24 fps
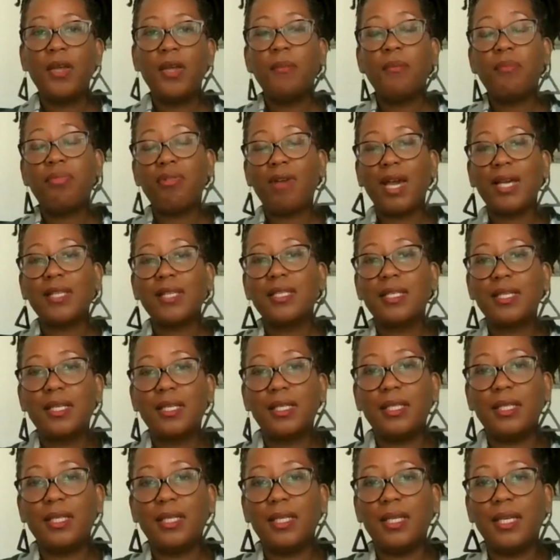
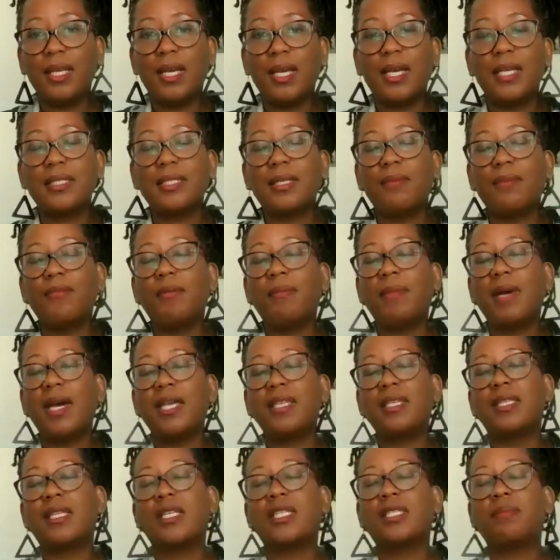Practically, as I'm
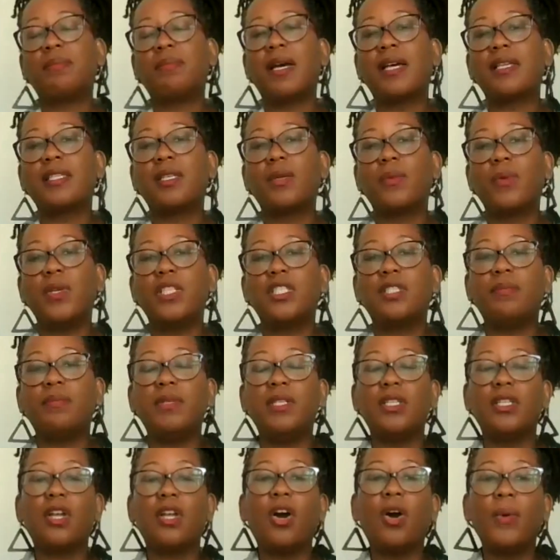reminding us, Pastor Wayne
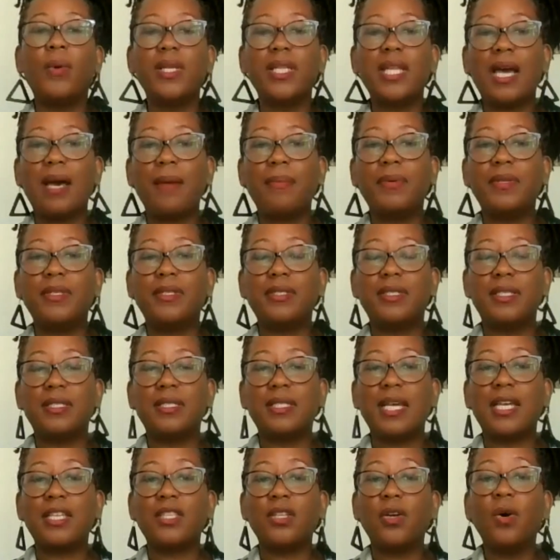Speed, how it happens
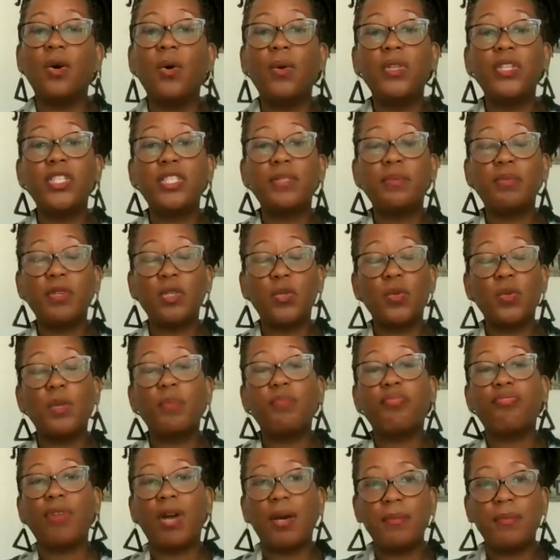is that the Holy Spirit
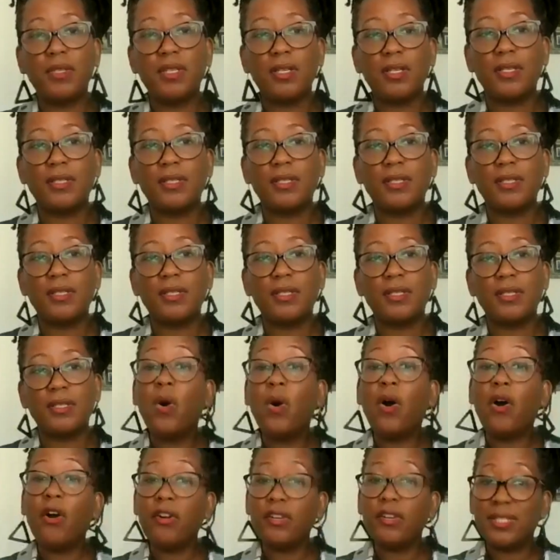will prompt us
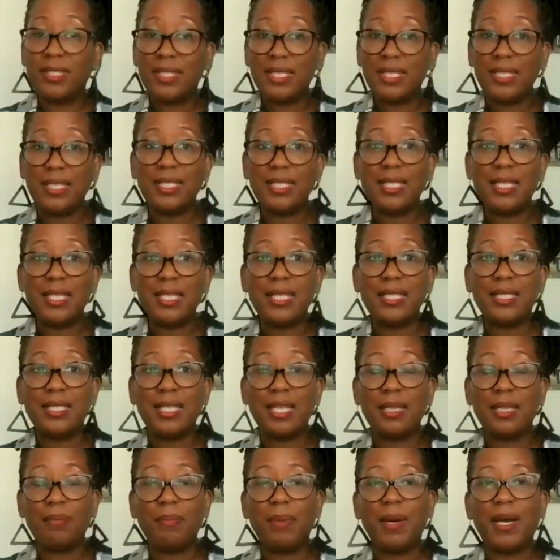towards
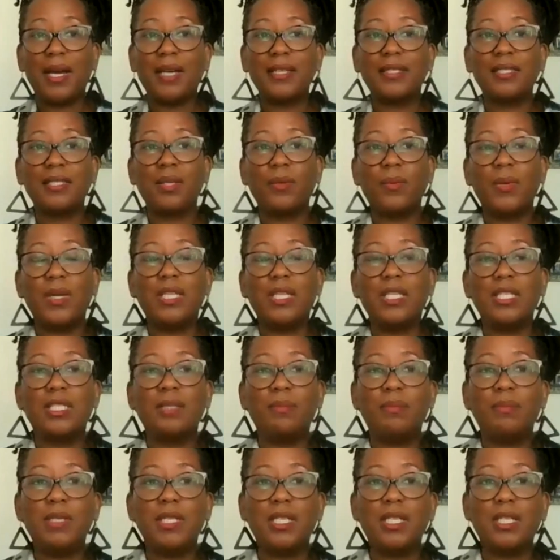these things that Pastor
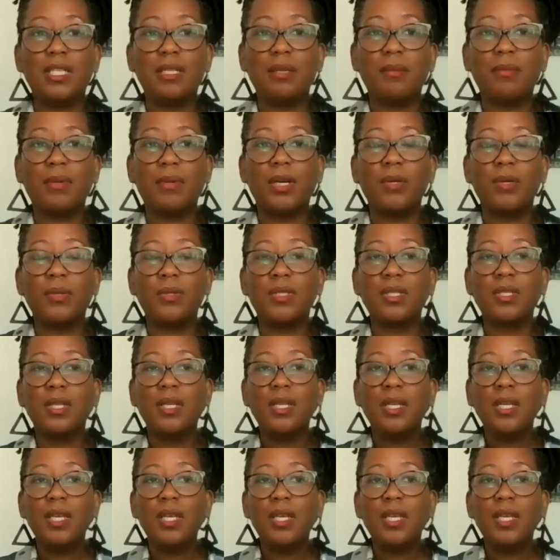Wayne is speaking about.